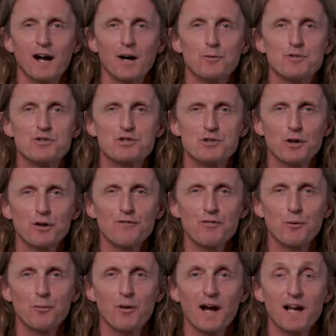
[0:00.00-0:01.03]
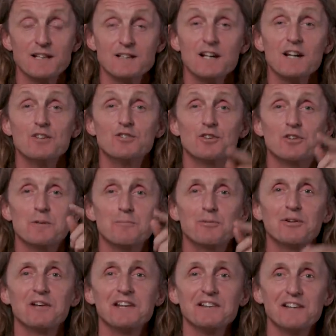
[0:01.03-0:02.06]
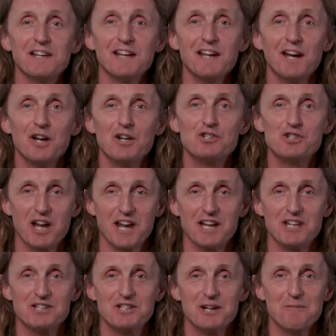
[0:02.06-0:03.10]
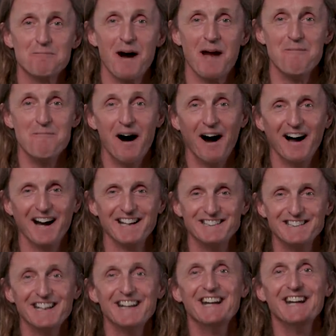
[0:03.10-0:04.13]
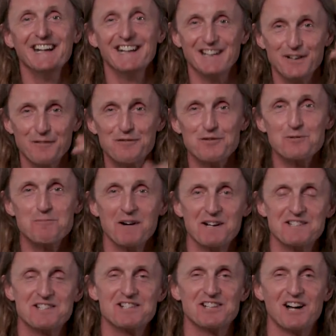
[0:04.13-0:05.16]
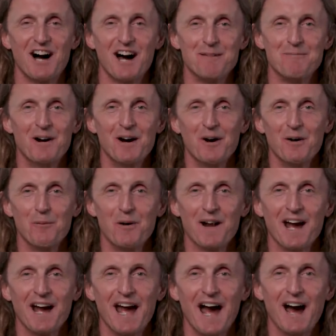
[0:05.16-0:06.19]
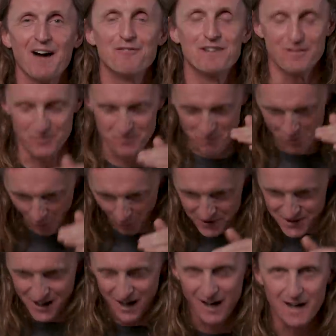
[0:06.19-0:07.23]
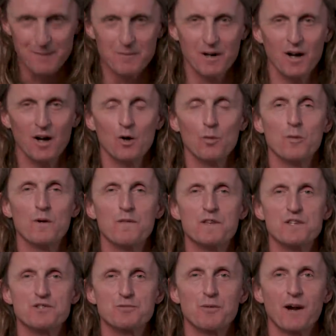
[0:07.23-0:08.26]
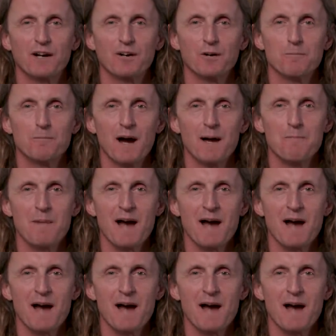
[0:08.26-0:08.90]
I reserve the right to completely change my mind in a few months' time when I have even more time with this record by